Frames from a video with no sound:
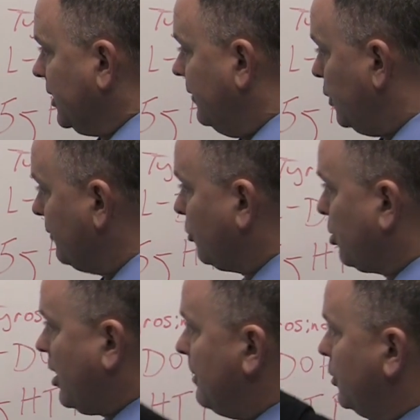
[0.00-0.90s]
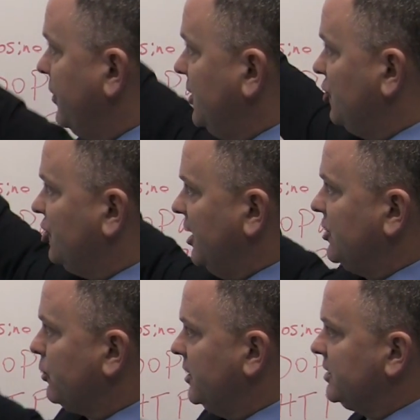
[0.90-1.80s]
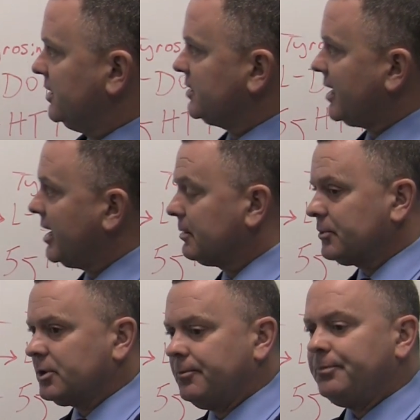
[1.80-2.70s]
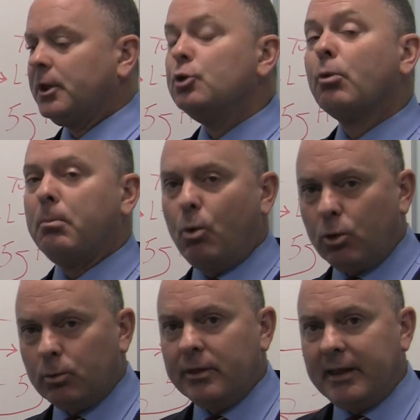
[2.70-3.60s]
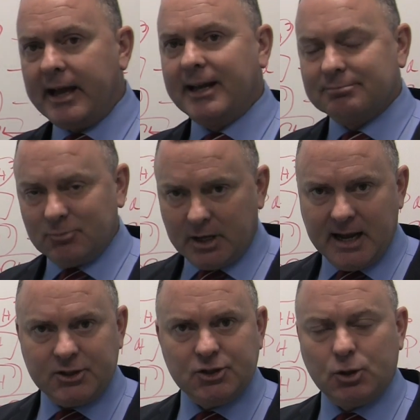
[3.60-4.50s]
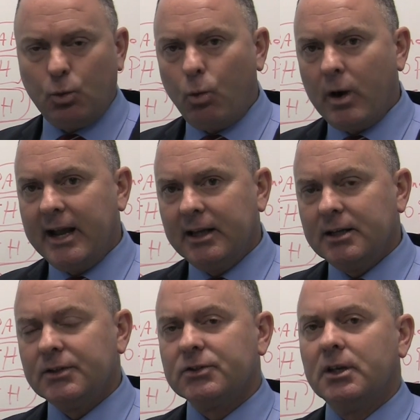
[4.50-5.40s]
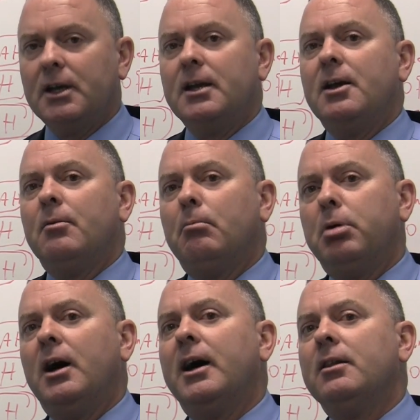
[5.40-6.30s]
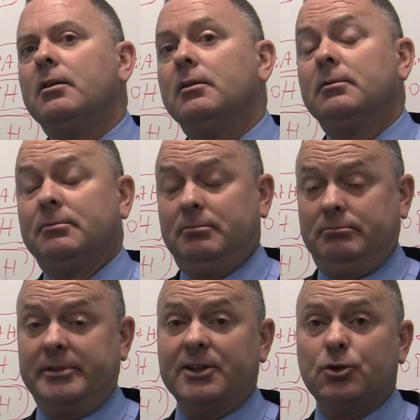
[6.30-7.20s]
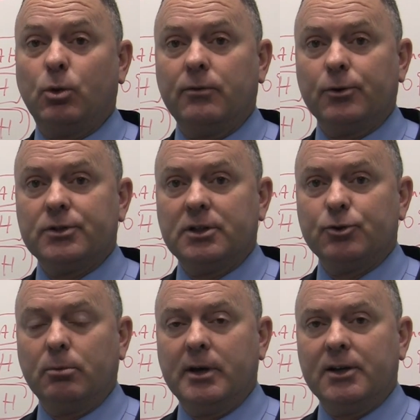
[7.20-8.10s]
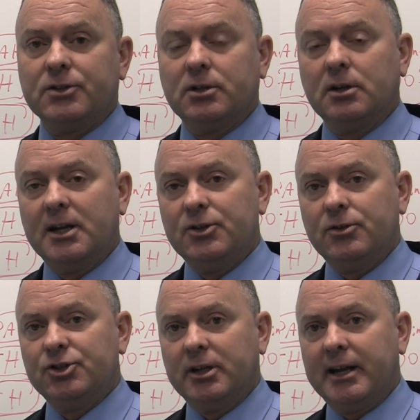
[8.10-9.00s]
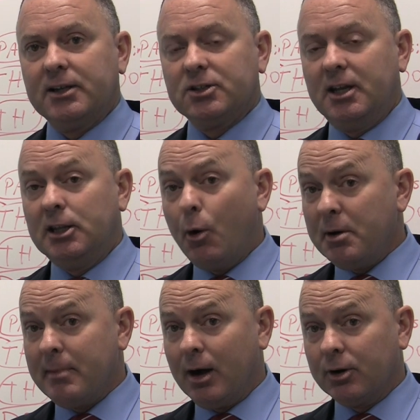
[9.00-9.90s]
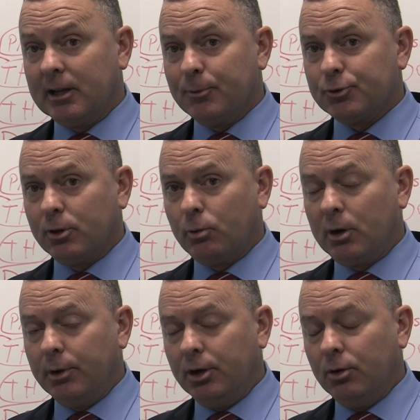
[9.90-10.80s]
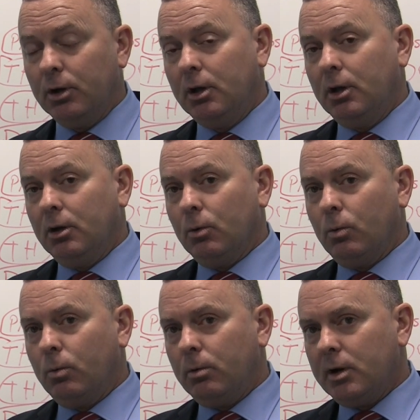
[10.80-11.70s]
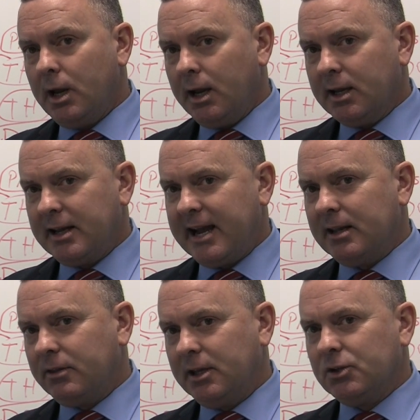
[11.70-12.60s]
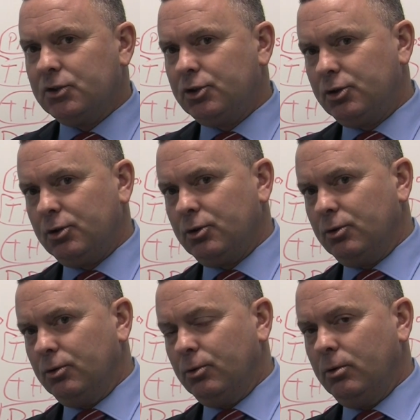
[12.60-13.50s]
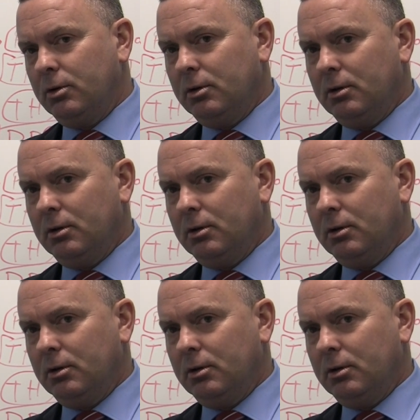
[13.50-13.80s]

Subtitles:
If you have a problem with these genes or these enzymes, you were born with that, okay? It's just the way it is. But thanks to 21st century medicine and genetics and knowing biochemistry the way we do, we can add things to